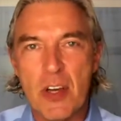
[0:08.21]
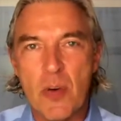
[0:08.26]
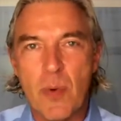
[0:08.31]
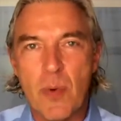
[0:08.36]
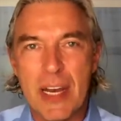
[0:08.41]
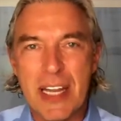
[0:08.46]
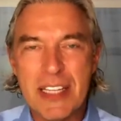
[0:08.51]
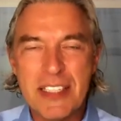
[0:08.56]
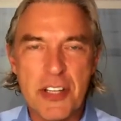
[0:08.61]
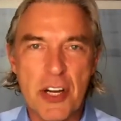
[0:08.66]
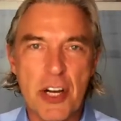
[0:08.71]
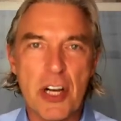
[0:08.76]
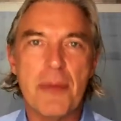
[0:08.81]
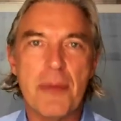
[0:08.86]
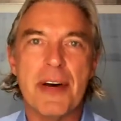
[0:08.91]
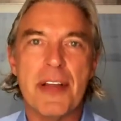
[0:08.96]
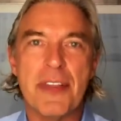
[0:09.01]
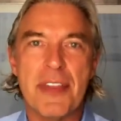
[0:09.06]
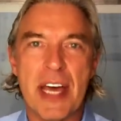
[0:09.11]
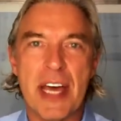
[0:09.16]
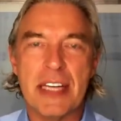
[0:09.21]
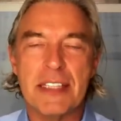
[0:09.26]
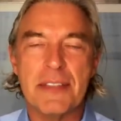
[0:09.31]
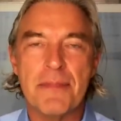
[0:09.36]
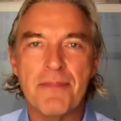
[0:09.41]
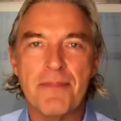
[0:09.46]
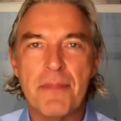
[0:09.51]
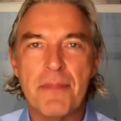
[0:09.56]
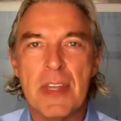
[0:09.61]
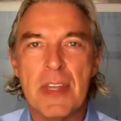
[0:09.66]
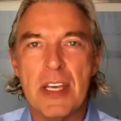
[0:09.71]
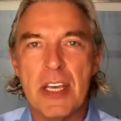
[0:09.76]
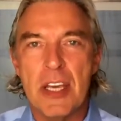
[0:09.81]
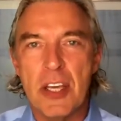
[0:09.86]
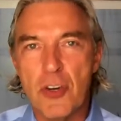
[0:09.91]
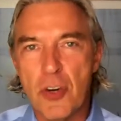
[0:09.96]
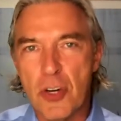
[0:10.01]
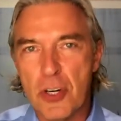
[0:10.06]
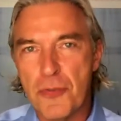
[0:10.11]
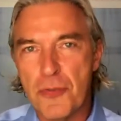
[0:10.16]
Well, let's talk about that.
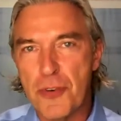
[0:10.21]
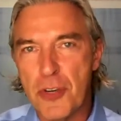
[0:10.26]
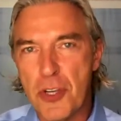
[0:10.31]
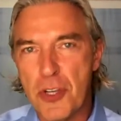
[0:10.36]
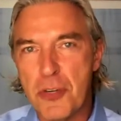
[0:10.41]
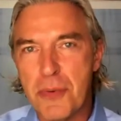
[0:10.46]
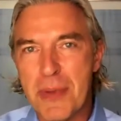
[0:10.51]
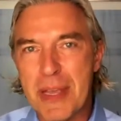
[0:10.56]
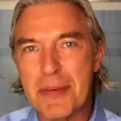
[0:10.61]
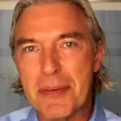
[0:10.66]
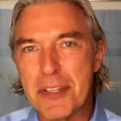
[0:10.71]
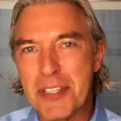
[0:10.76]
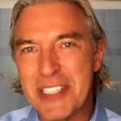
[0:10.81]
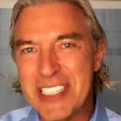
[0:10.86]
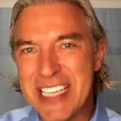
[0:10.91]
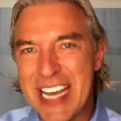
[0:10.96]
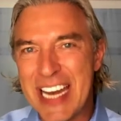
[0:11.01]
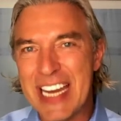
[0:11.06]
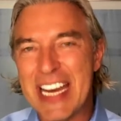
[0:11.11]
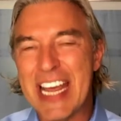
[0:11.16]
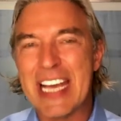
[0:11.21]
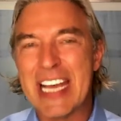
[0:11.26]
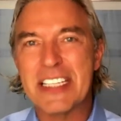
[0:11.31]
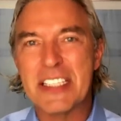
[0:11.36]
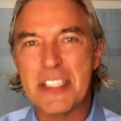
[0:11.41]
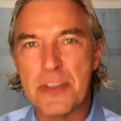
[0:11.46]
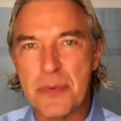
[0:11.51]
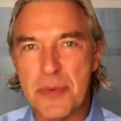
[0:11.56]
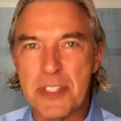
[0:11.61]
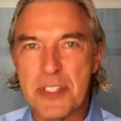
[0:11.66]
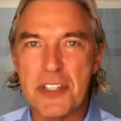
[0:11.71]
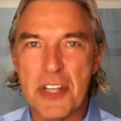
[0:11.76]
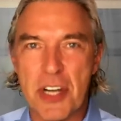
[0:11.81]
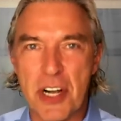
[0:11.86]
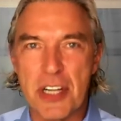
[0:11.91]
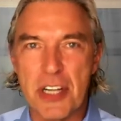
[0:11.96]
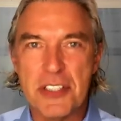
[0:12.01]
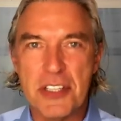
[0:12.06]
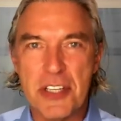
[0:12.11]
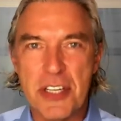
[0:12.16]
In order for you to be able to ten X your
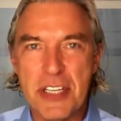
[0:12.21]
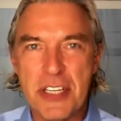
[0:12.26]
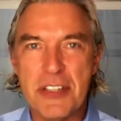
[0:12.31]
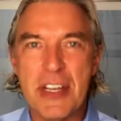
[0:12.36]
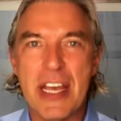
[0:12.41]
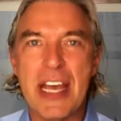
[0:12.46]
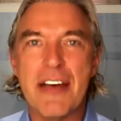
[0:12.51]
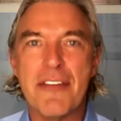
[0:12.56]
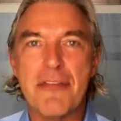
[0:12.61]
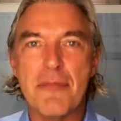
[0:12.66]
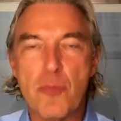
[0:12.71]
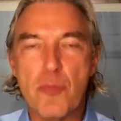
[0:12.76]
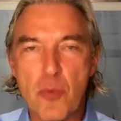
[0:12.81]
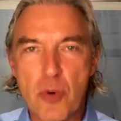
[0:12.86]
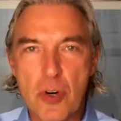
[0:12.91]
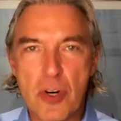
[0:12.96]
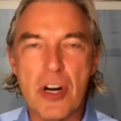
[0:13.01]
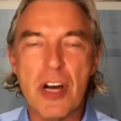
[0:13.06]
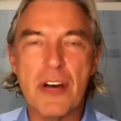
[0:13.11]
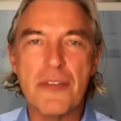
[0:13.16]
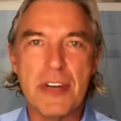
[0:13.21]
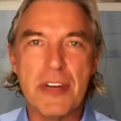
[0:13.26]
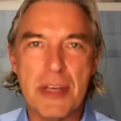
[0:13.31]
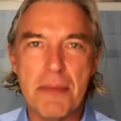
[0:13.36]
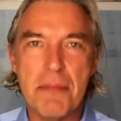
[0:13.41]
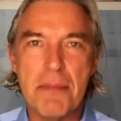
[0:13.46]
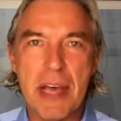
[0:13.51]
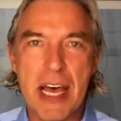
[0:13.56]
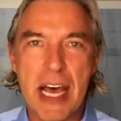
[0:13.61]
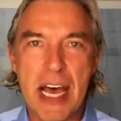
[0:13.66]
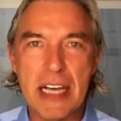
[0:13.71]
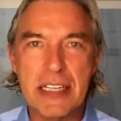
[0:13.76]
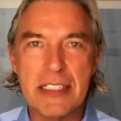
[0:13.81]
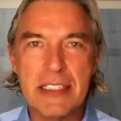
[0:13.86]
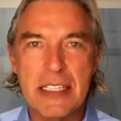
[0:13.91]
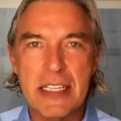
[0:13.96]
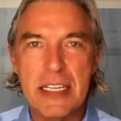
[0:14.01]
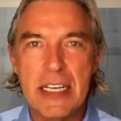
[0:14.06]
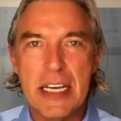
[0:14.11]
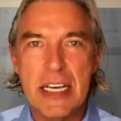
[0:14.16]
results, you need to have more of an impact